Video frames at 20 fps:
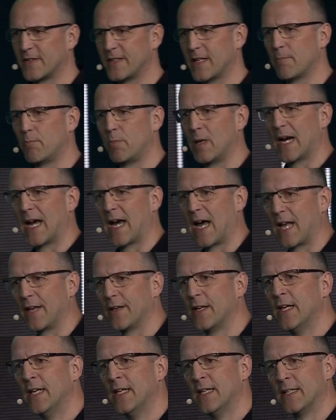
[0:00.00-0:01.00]
their brand,
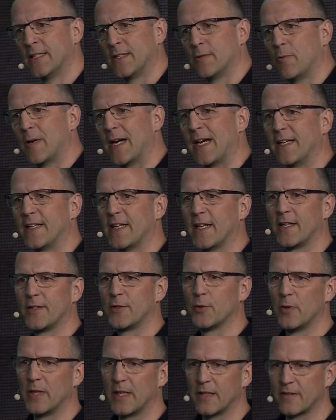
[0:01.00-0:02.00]
the way they are
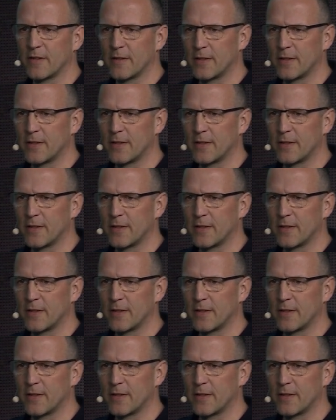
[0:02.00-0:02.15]
doing